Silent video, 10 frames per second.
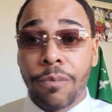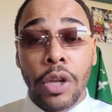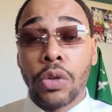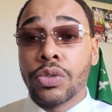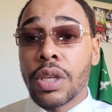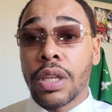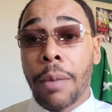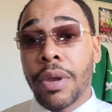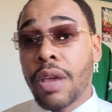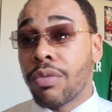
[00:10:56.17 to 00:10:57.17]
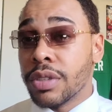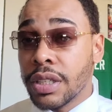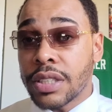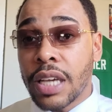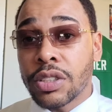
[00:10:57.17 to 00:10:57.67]
They're losing. I mean, they,
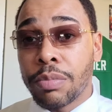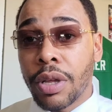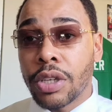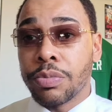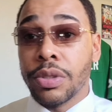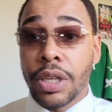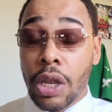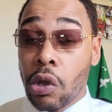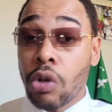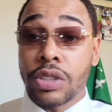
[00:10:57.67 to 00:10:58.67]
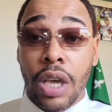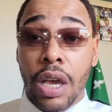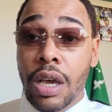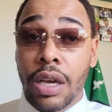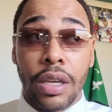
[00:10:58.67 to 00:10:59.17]
they signed some players, but then they lost uh,
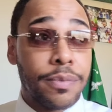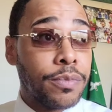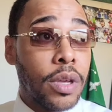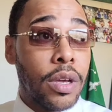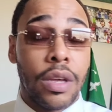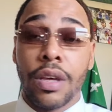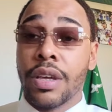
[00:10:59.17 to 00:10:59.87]
uh uh, uh,